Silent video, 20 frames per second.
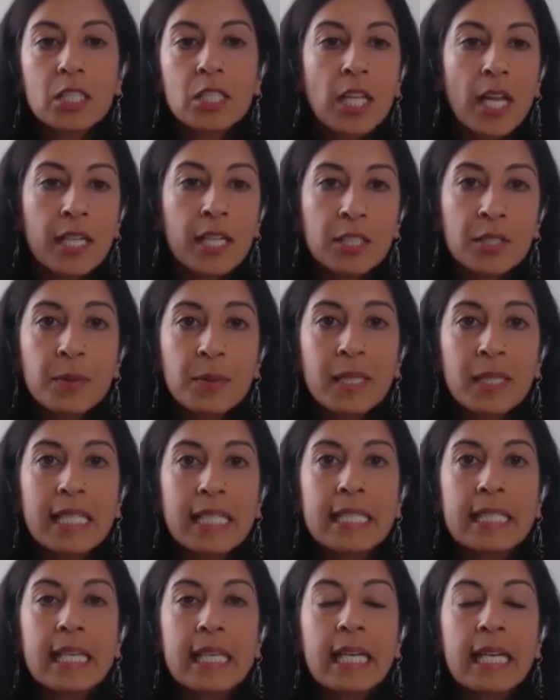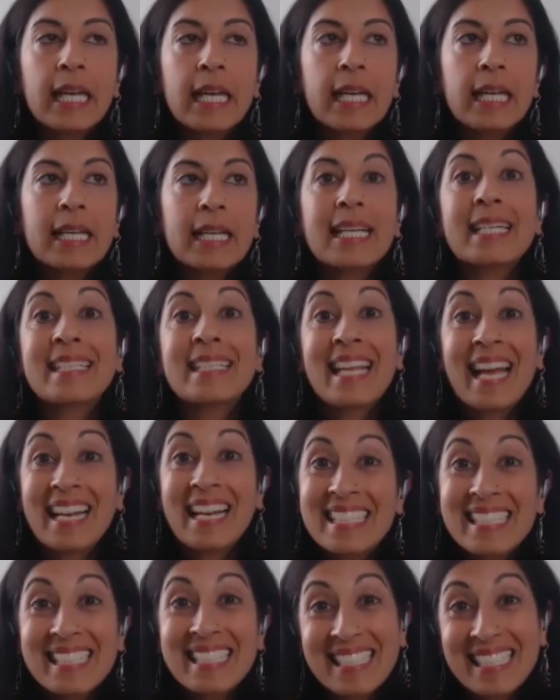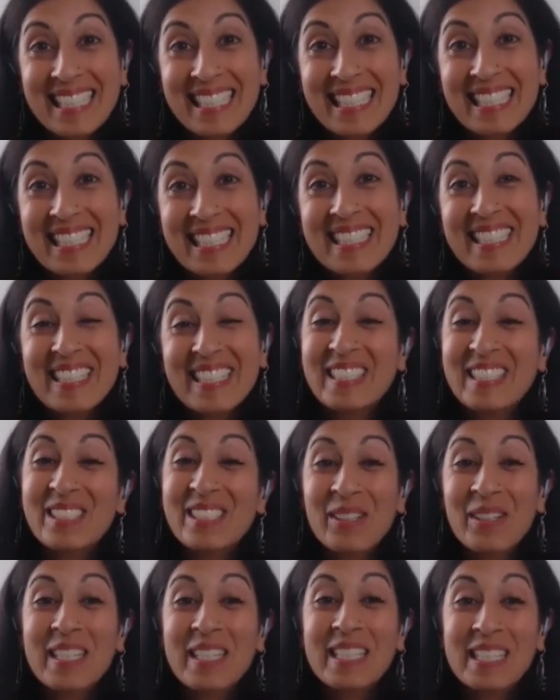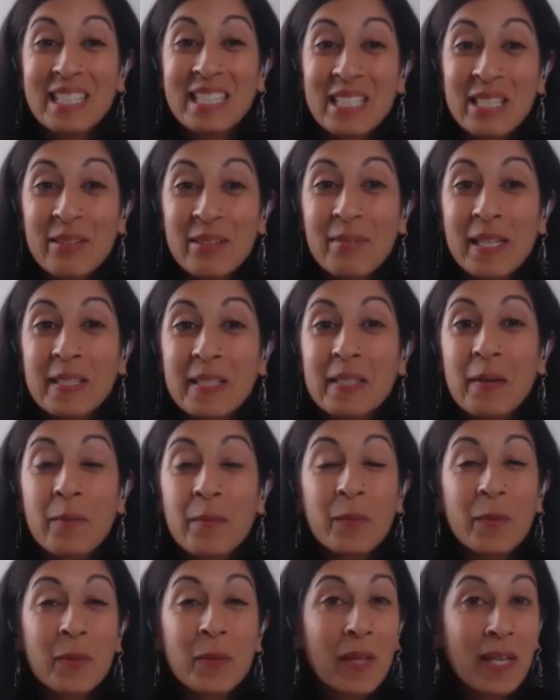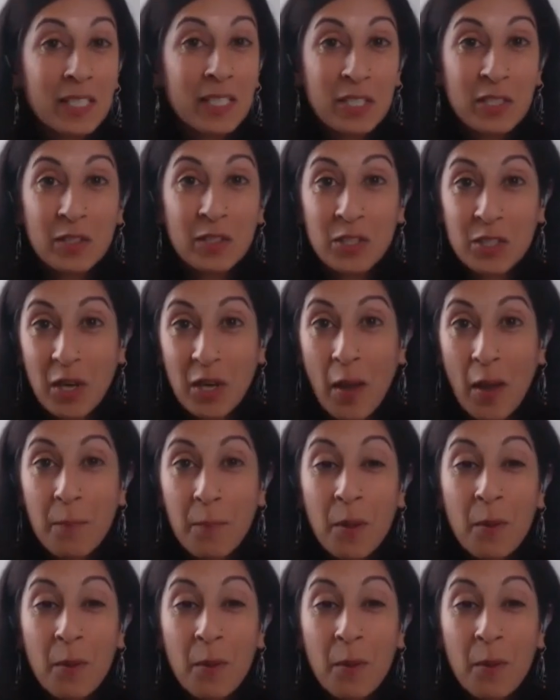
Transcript: genuine connection in your intimate relationship,